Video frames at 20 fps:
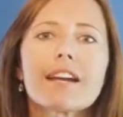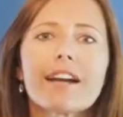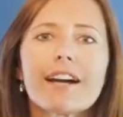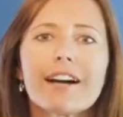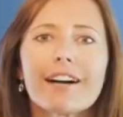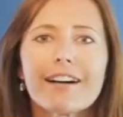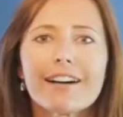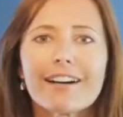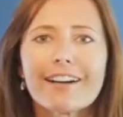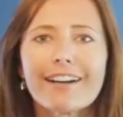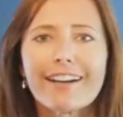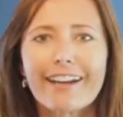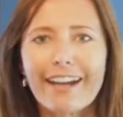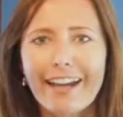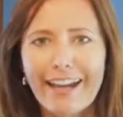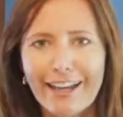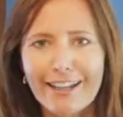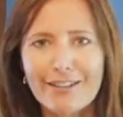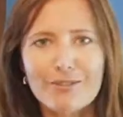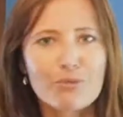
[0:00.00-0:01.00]

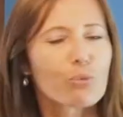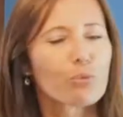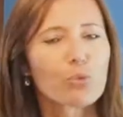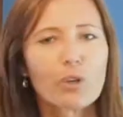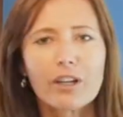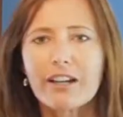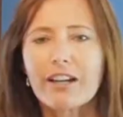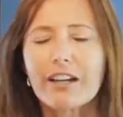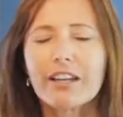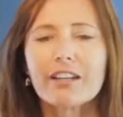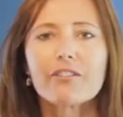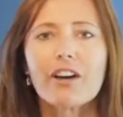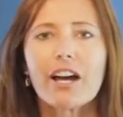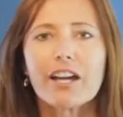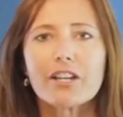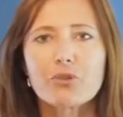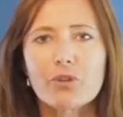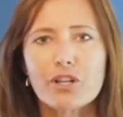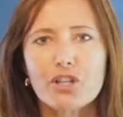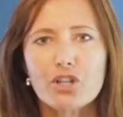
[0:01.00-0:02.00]
and what kind of
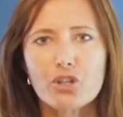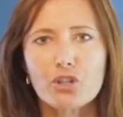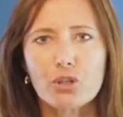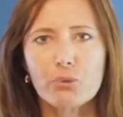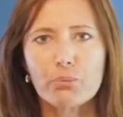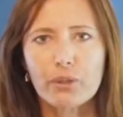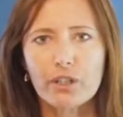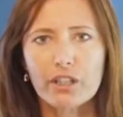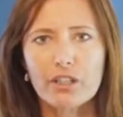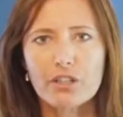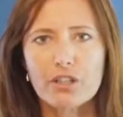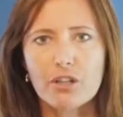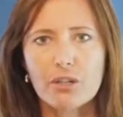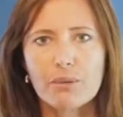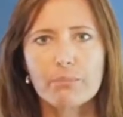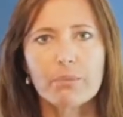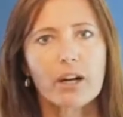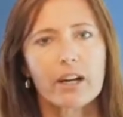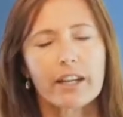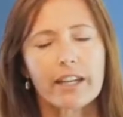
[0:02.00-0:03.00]
hydration you put into your
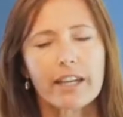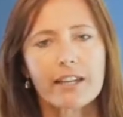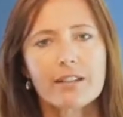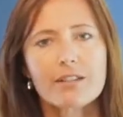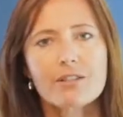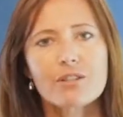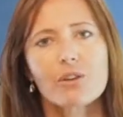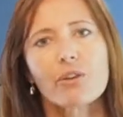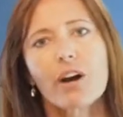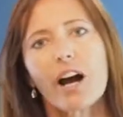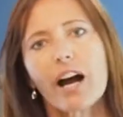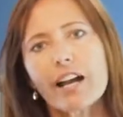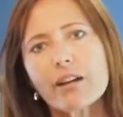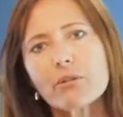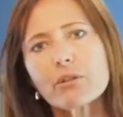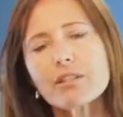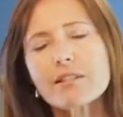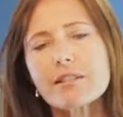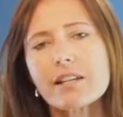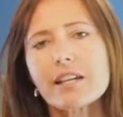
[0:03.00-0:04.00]
body. So I
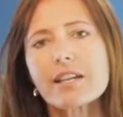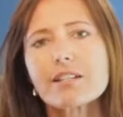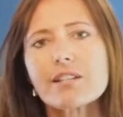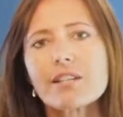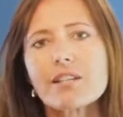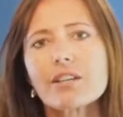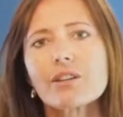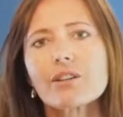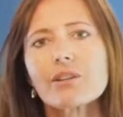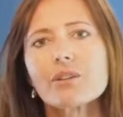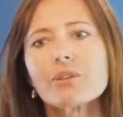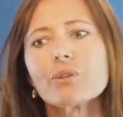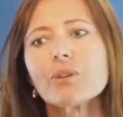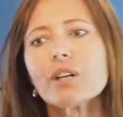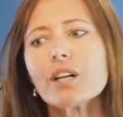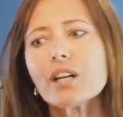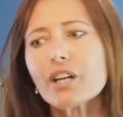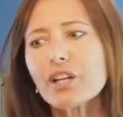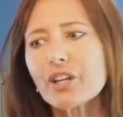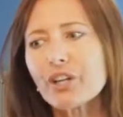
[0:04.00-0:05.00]
would say to you,
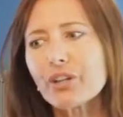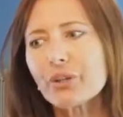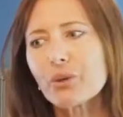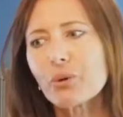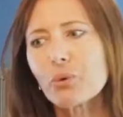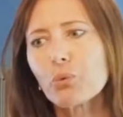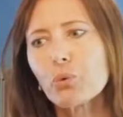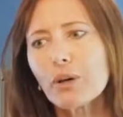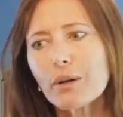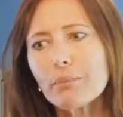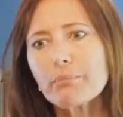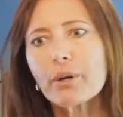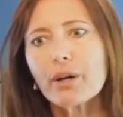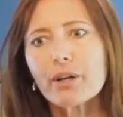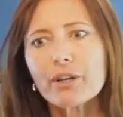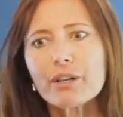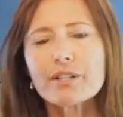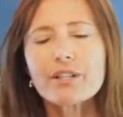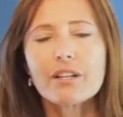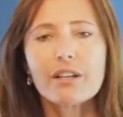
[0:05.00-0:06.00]
what
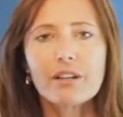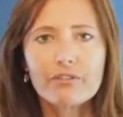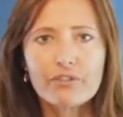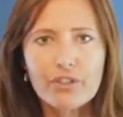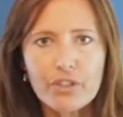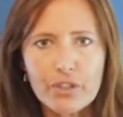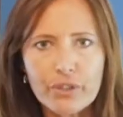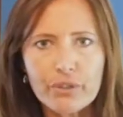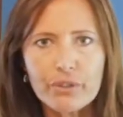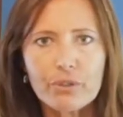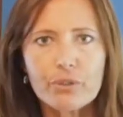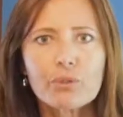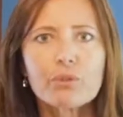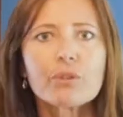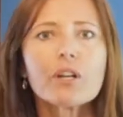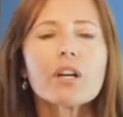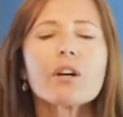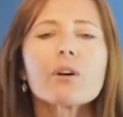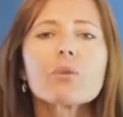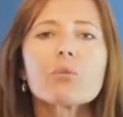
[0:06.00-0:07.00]
part of
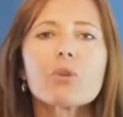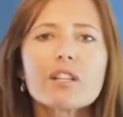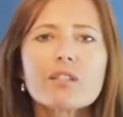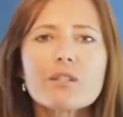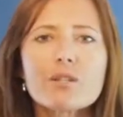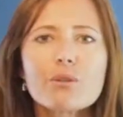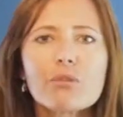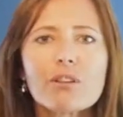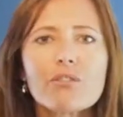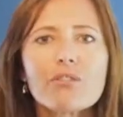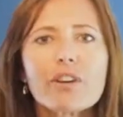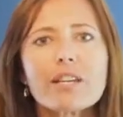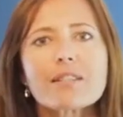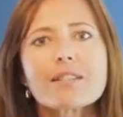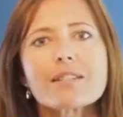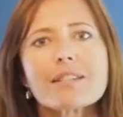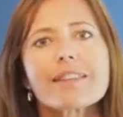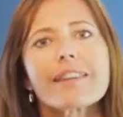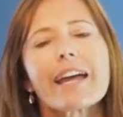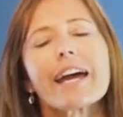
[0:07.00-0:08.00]
you wants to
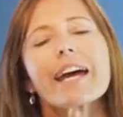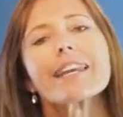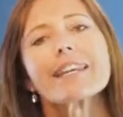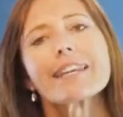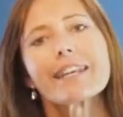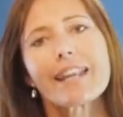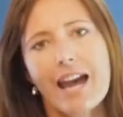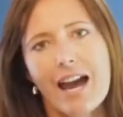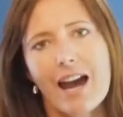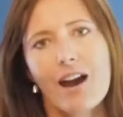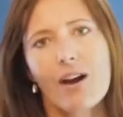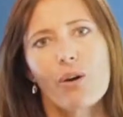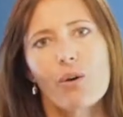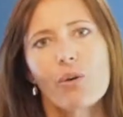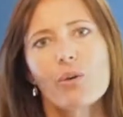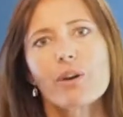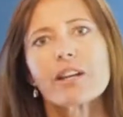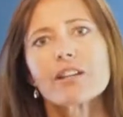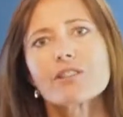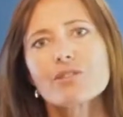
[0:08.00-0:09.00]
invest in that
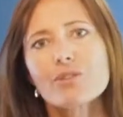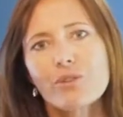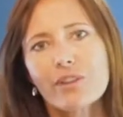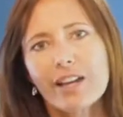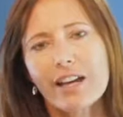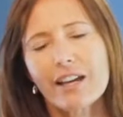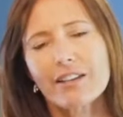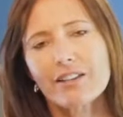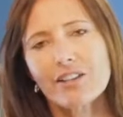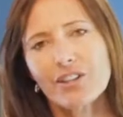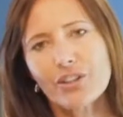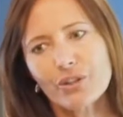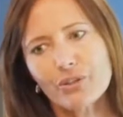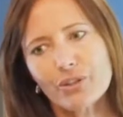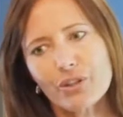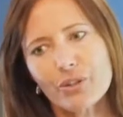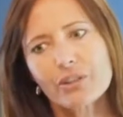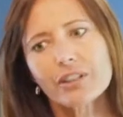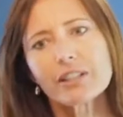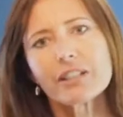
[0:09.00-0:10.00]
now so that
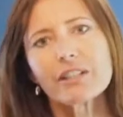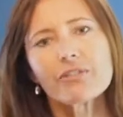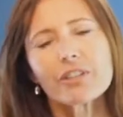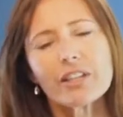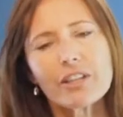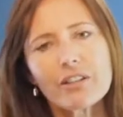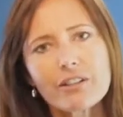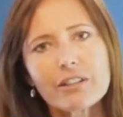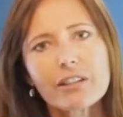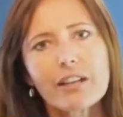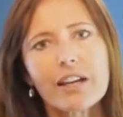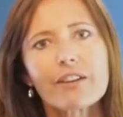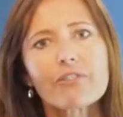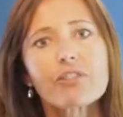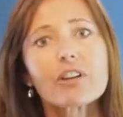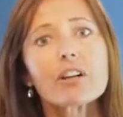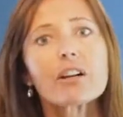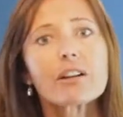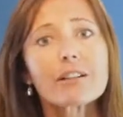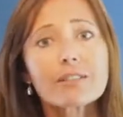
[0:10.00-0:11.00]
you're living your
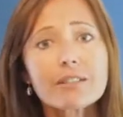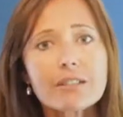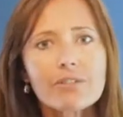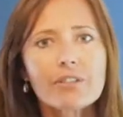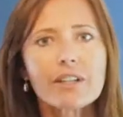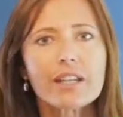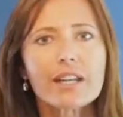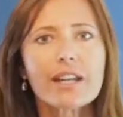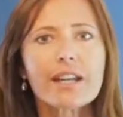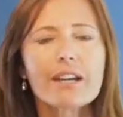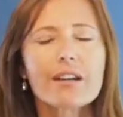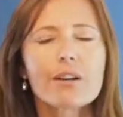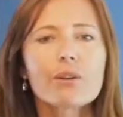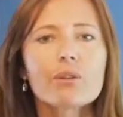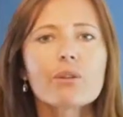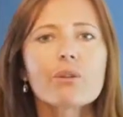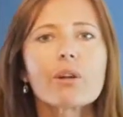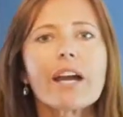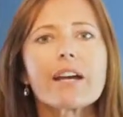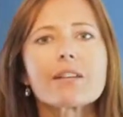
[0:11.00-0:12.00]
life cultivating
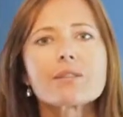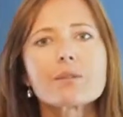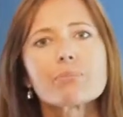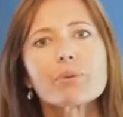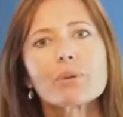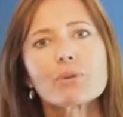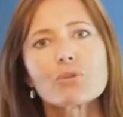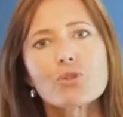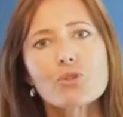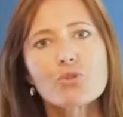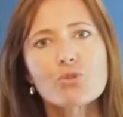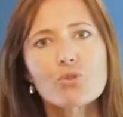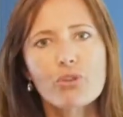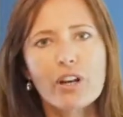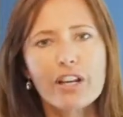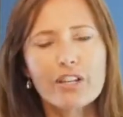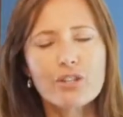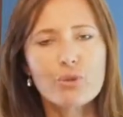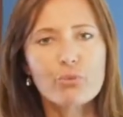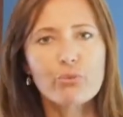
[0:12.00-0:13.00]
health as opposed to
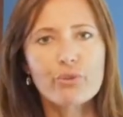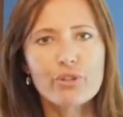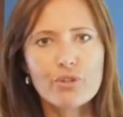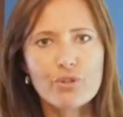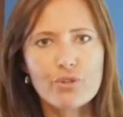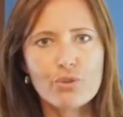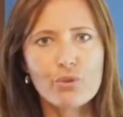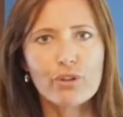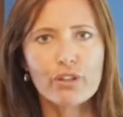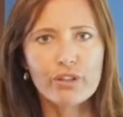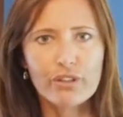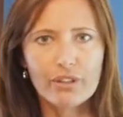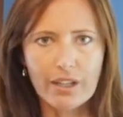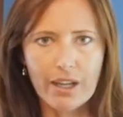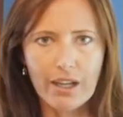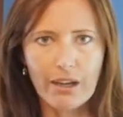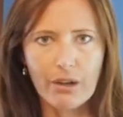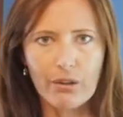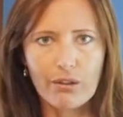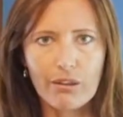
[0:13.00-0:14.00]
trying to restore good
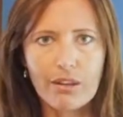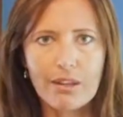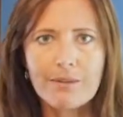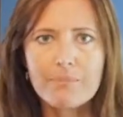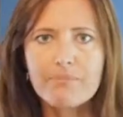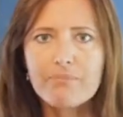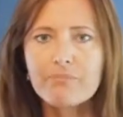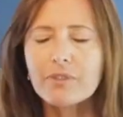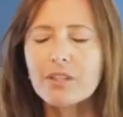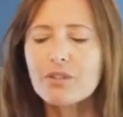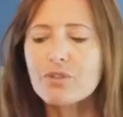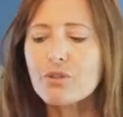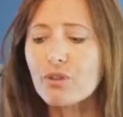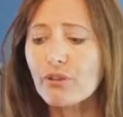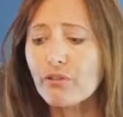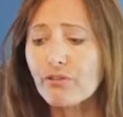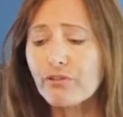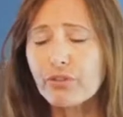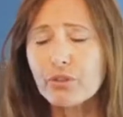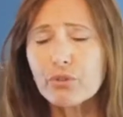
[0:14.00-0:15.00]
health. So
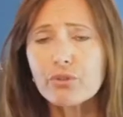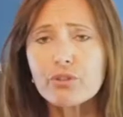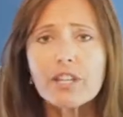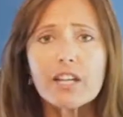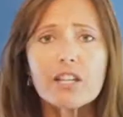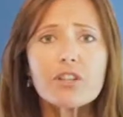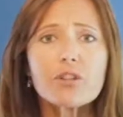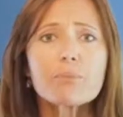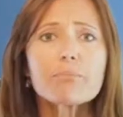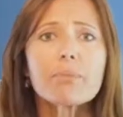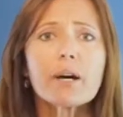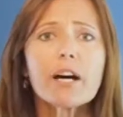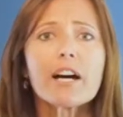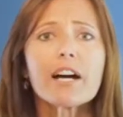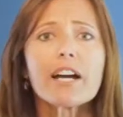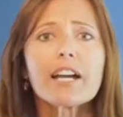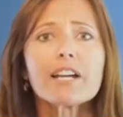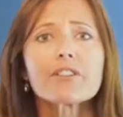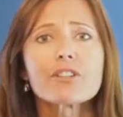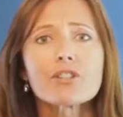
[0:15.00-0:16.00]
the food that you
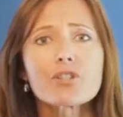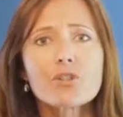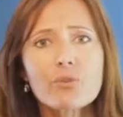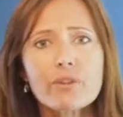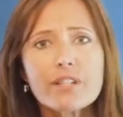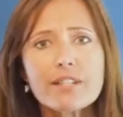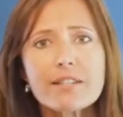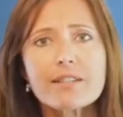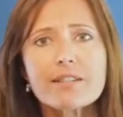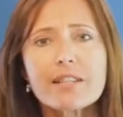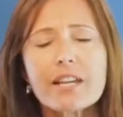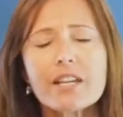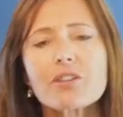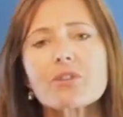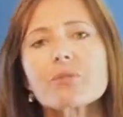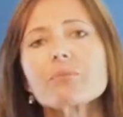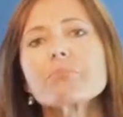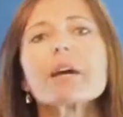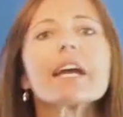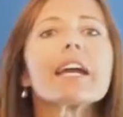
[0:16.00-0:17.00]
buy, the choices that
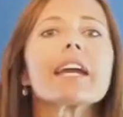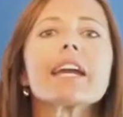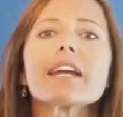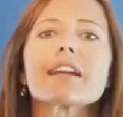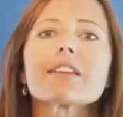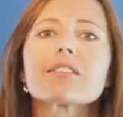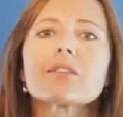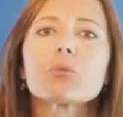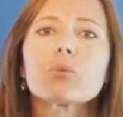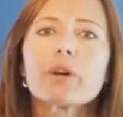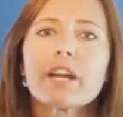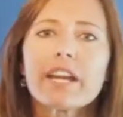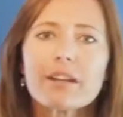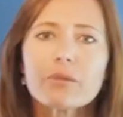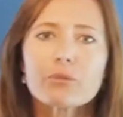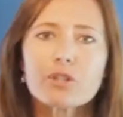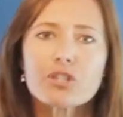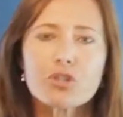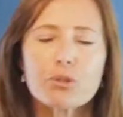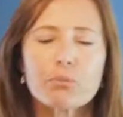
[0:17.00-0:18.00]
you make, the way
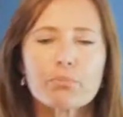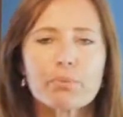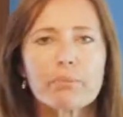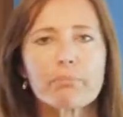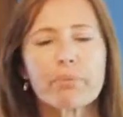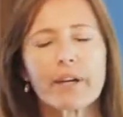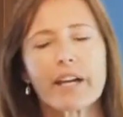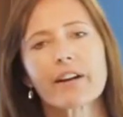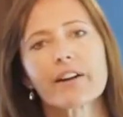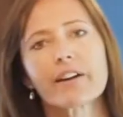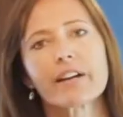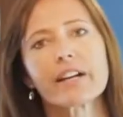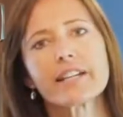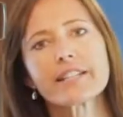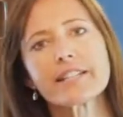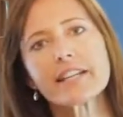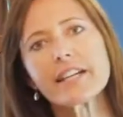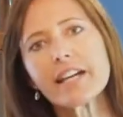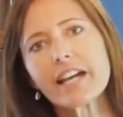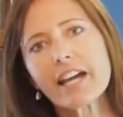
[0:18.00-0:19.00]
in which you prepare
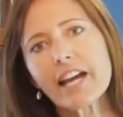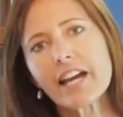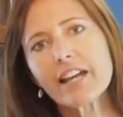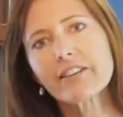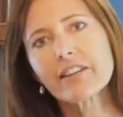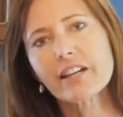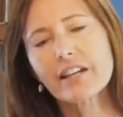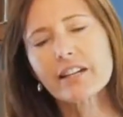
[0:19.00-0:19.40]
it, and the